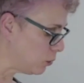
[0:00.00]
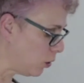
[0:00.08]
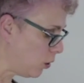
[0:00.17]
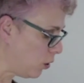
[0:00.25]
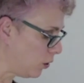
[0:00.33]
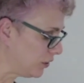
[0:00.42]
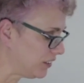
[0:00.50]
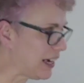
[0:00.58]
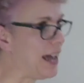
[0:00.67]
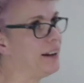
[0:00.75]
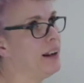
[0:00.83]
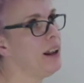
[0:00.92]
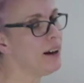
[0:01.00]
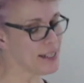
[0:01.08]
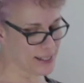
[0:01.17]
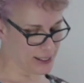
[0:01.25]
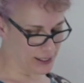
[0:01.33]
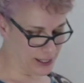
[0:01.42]
was
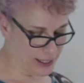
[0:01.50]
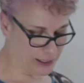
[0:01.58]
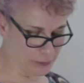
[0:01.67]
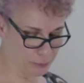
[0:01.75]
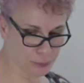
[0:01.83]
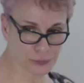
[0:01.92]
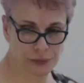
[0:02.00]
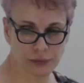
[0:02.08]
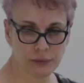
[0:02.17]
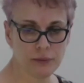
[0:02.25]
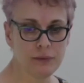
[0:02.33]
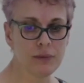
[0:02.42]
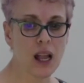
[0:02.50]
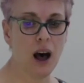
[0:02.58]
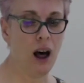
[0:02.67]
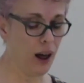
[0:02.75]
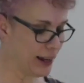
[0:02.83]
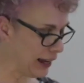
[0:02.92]
enlightening.
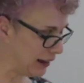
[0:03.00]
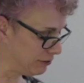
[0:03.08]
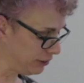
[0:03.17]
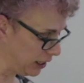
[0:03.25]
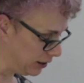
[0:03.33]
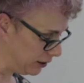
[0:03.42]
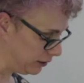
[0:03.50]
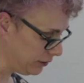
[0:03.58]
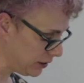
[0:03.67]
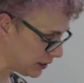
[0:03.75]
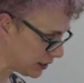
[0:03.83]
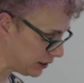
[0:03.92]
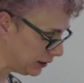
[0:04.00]
I have learnt